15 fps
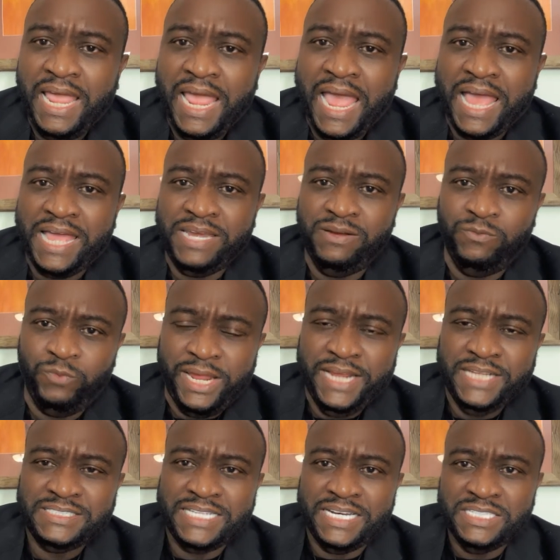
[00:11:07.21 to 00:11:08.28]
and in
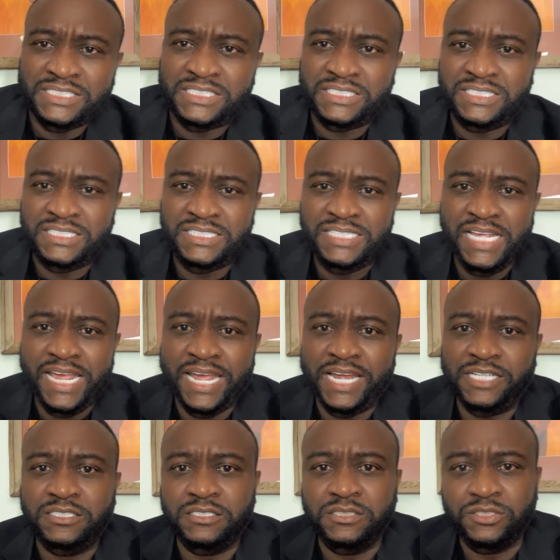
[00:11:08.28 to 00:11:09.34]
ways that
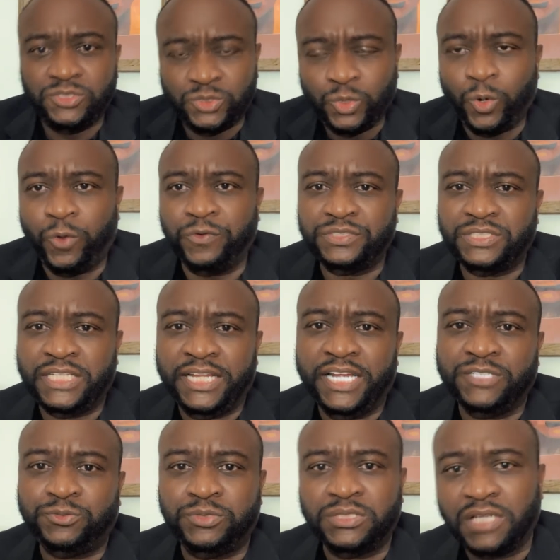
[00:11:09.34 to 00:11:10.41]
instead serves the
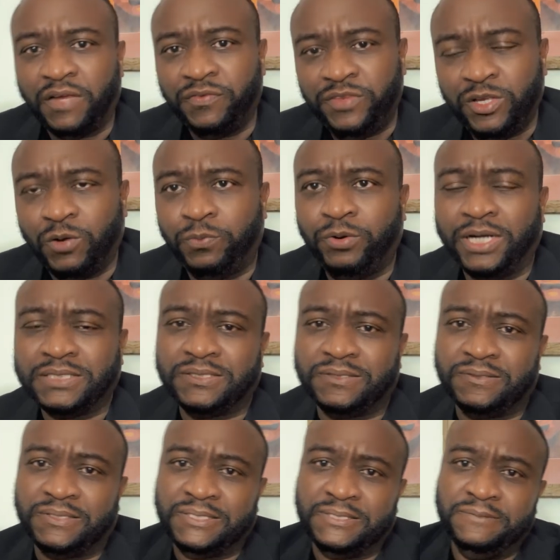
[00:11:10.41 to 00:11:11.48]
interests of the
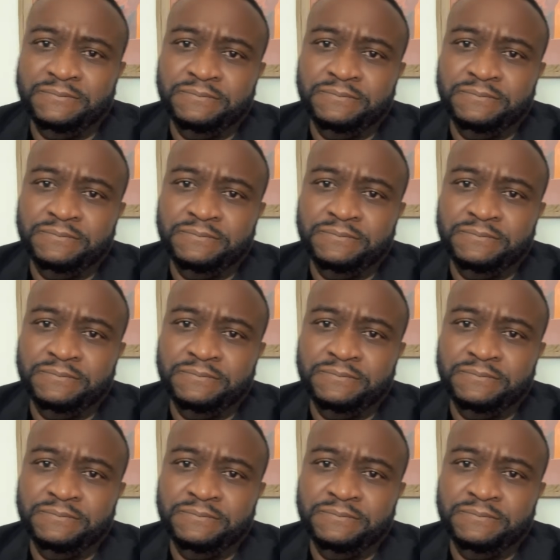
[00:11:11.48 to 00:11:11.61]
oppressors.